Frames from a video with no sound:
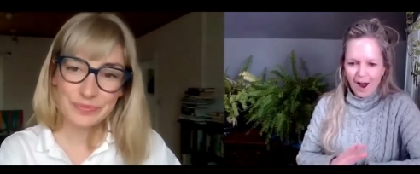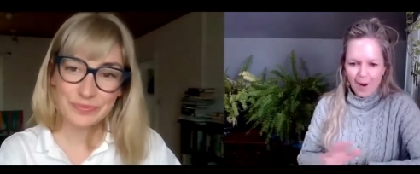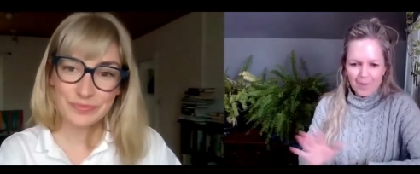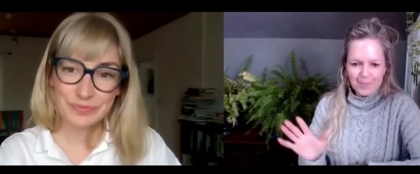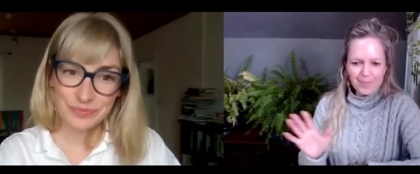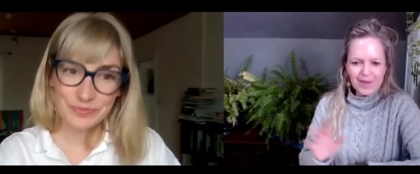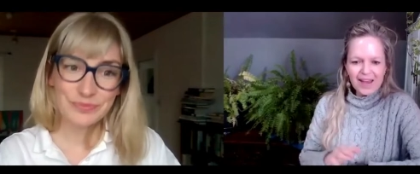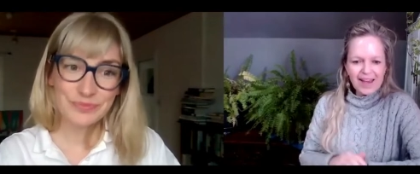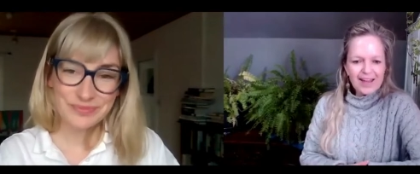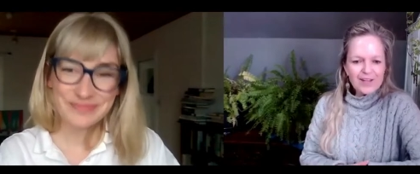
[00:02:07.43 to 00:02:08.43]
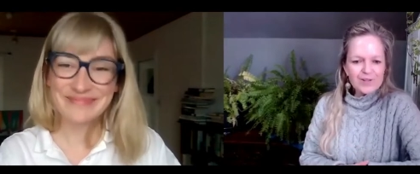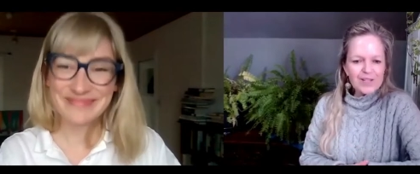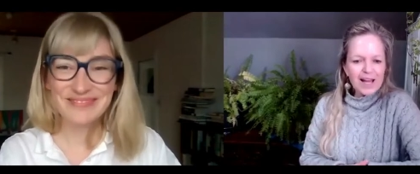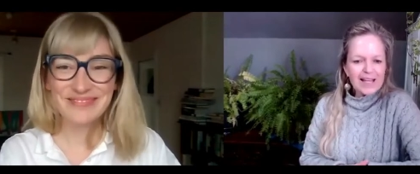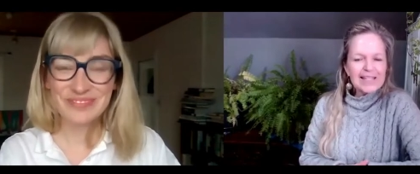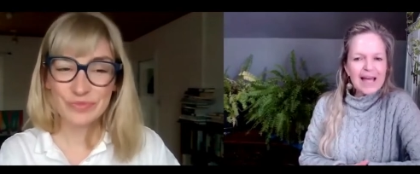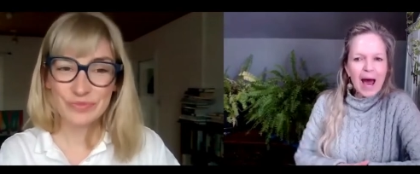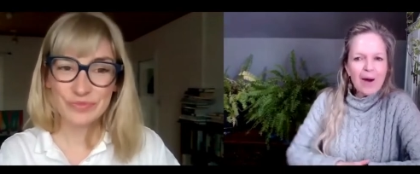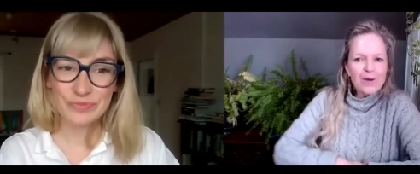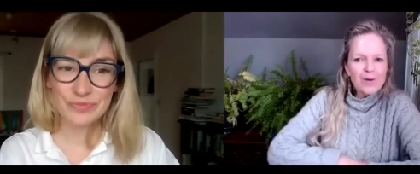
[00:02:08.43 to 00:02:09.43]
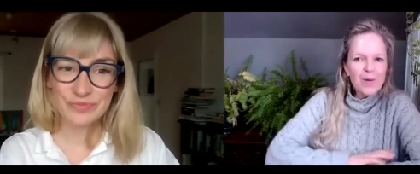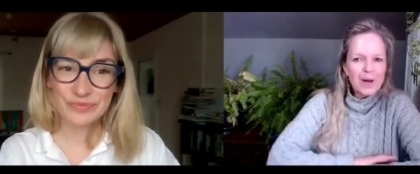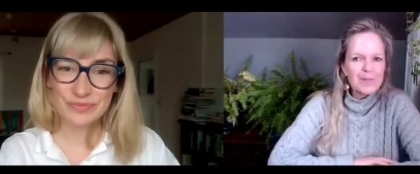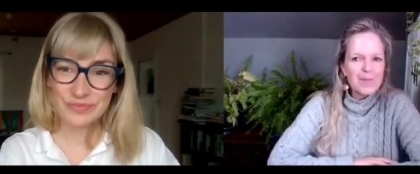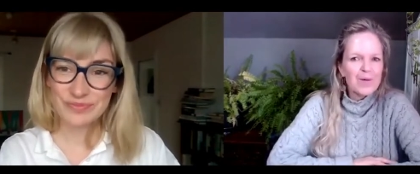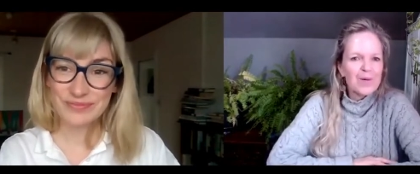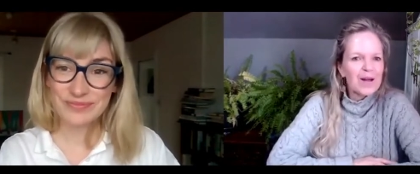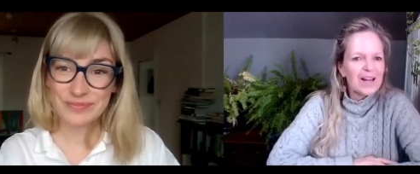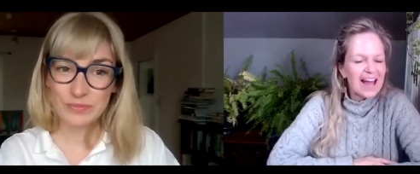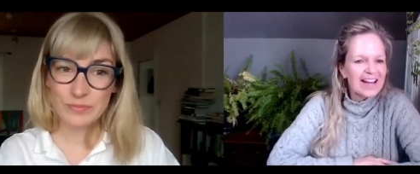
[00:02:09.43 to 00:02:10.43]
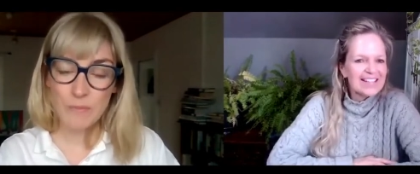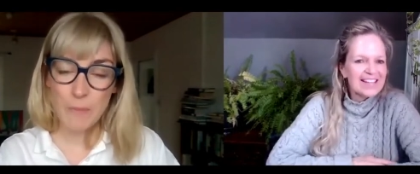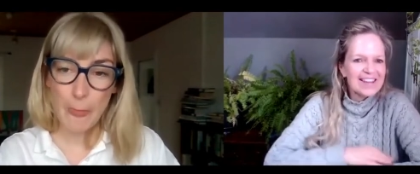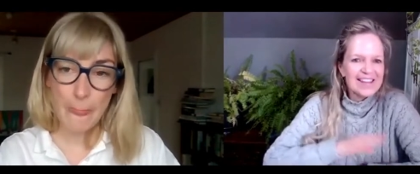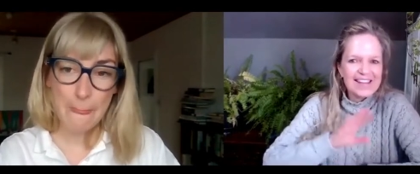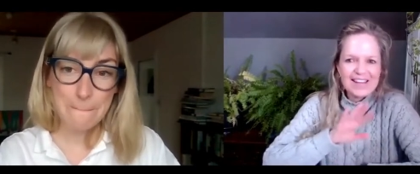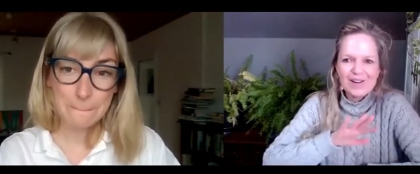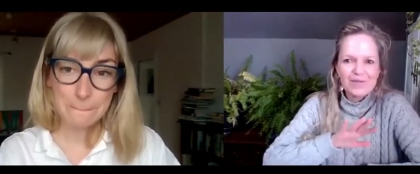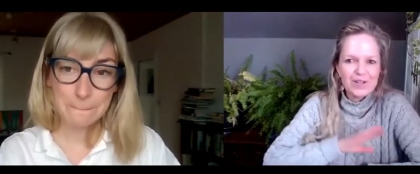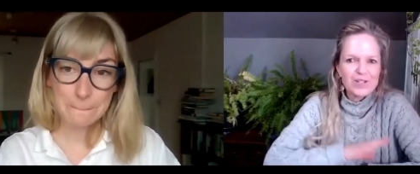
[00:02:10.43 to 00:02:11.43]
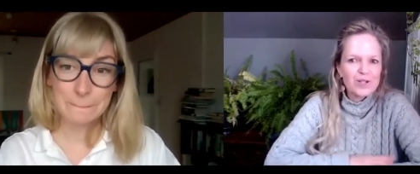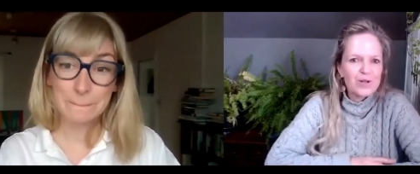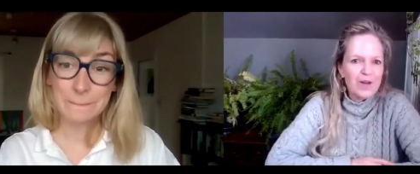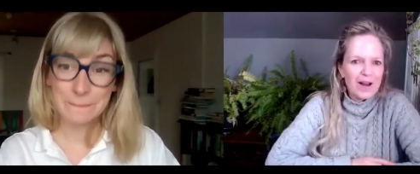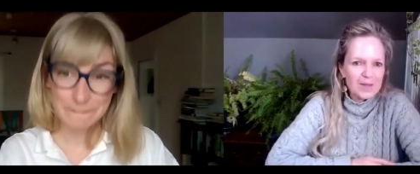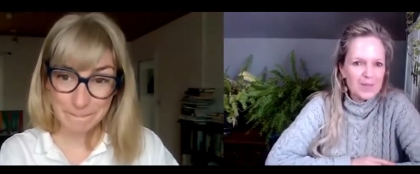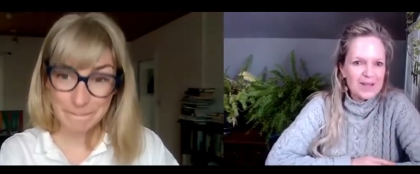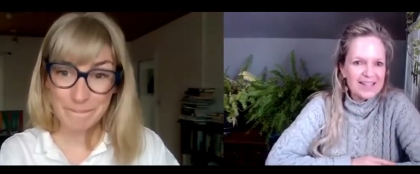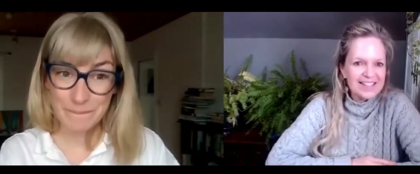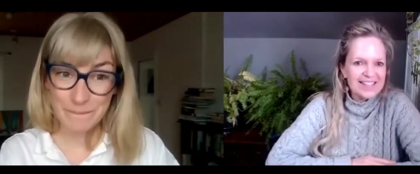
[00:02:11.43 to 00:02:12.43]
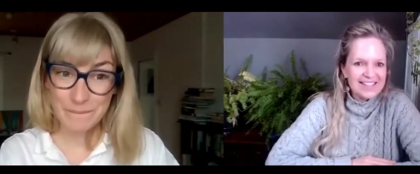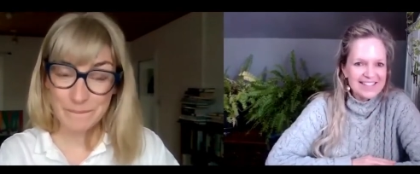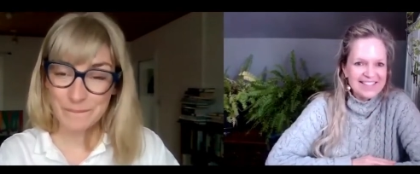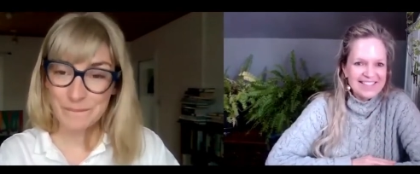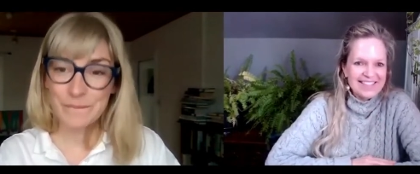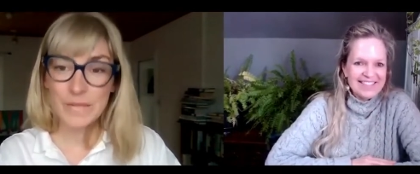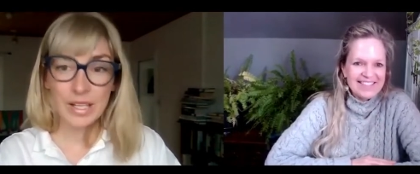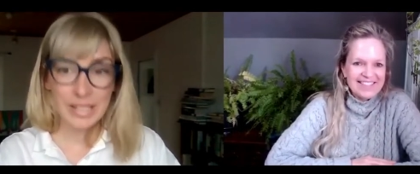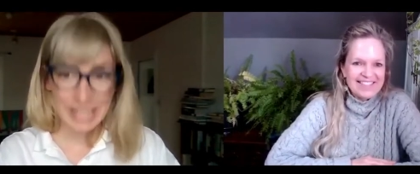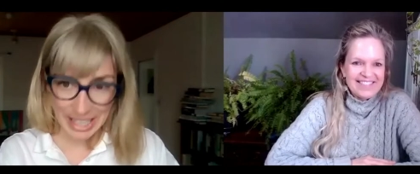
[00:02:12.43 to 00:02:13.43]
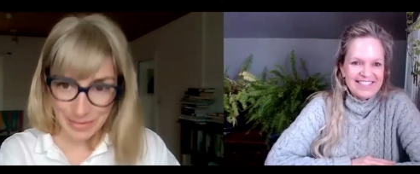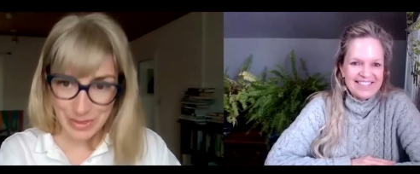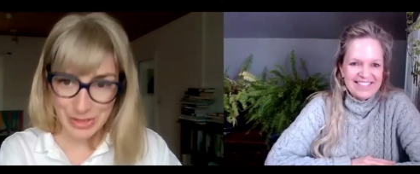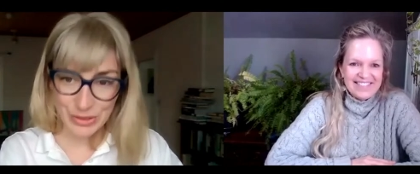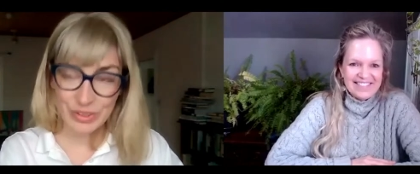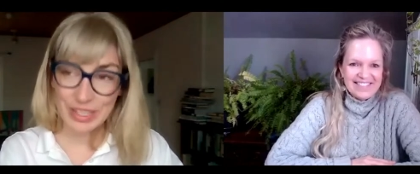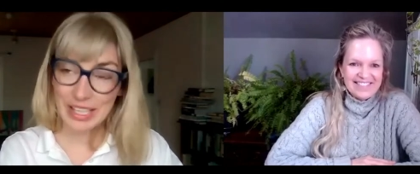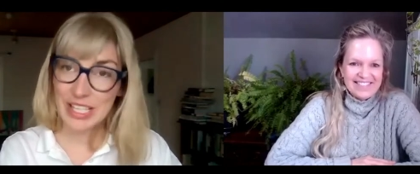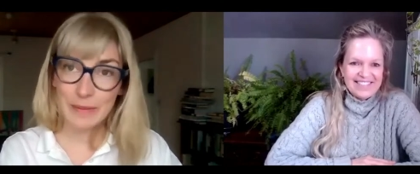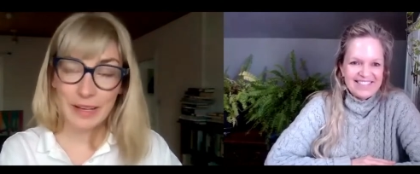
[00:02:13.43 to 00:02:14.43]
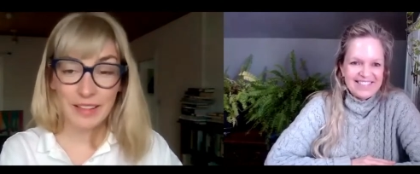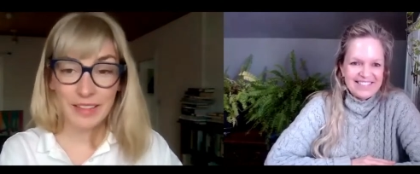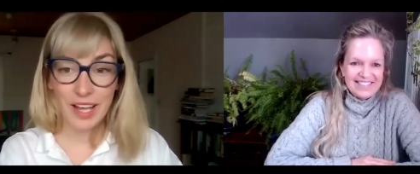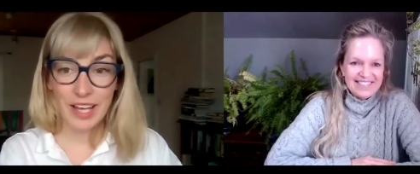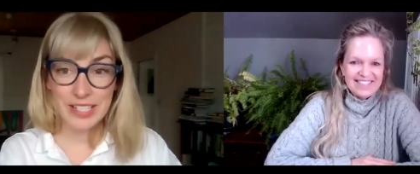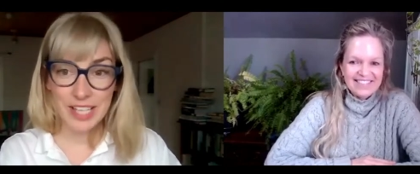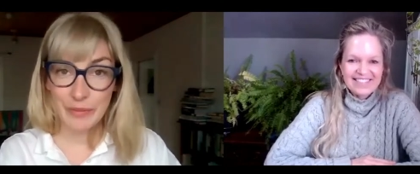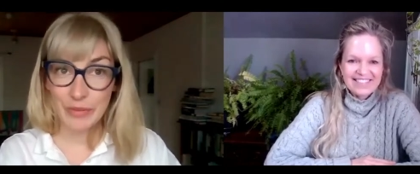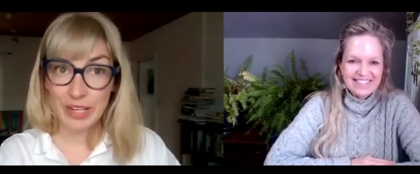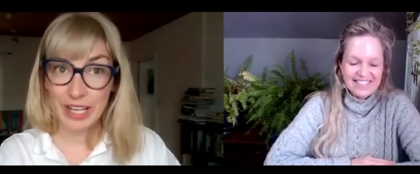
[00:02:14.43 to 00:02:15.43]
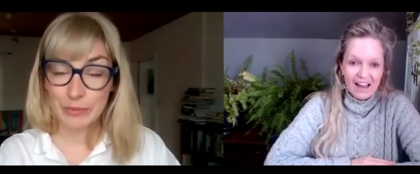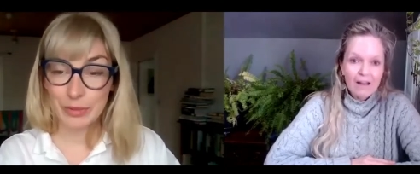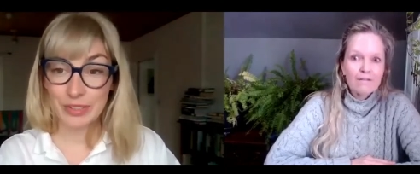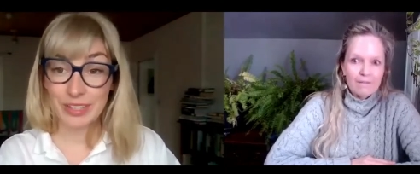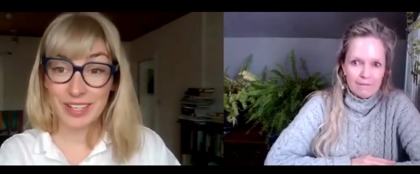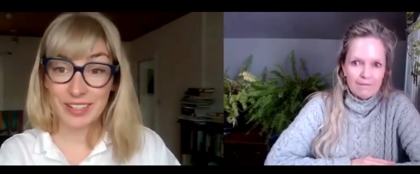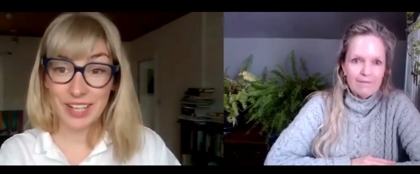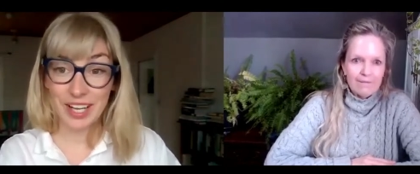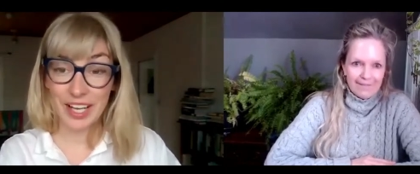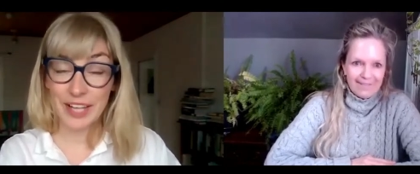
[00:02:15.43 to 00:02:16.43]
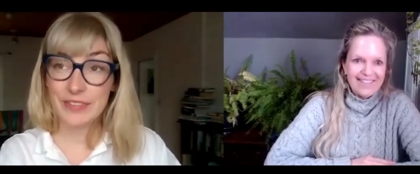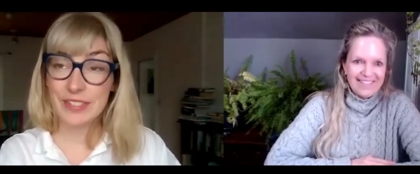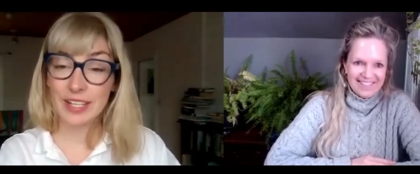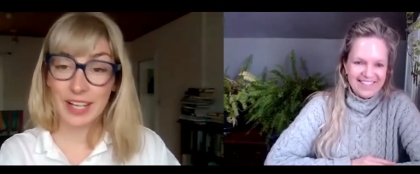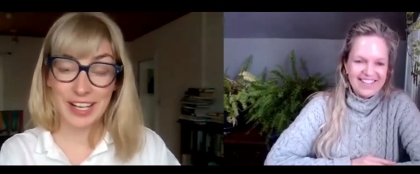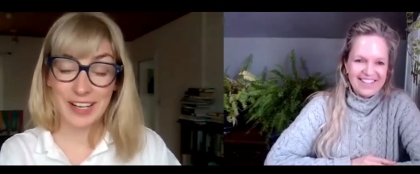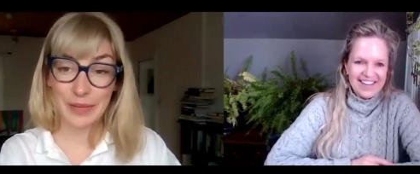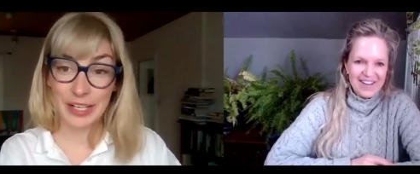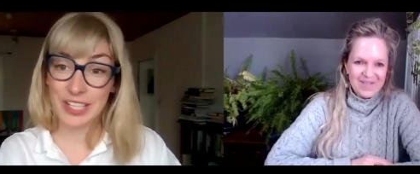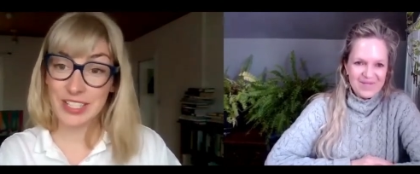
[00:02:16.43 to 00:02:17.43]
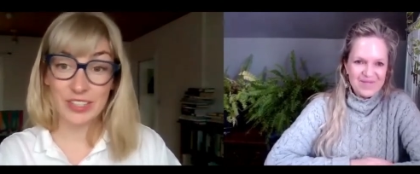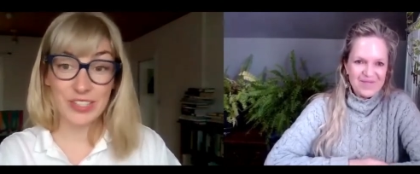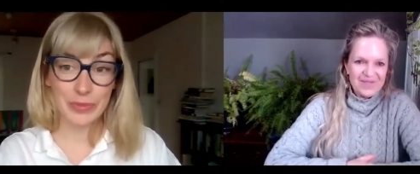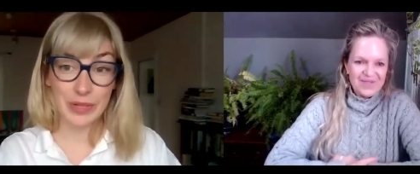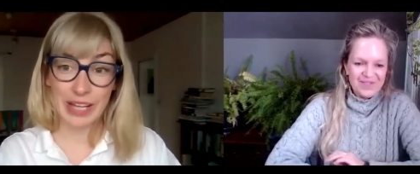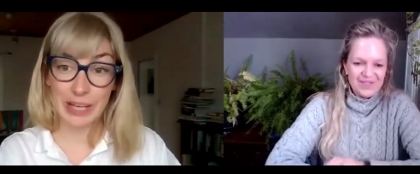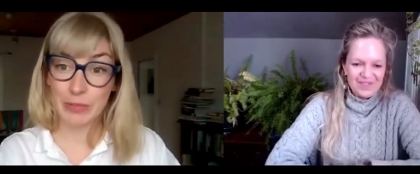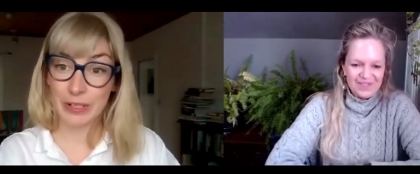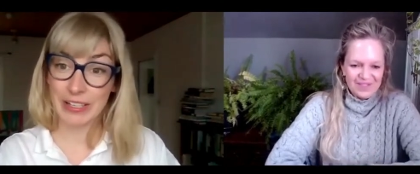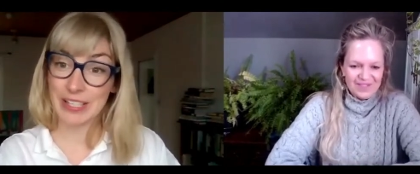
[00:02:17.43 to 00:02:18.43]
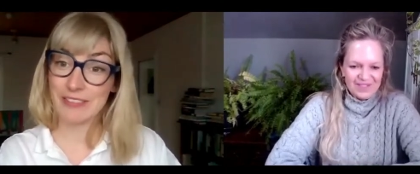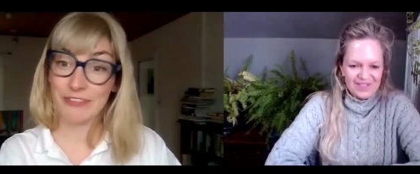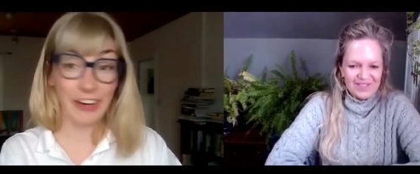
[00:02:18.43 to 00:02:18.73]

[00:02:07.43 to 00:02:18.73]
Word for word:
Speaker 1: Um, can you tell us how you went about collecting the original recipes?
Speaker 2: Yeah, absolutely. I spent a lot of time in the library and the archives. Um, I got to know some of the librarians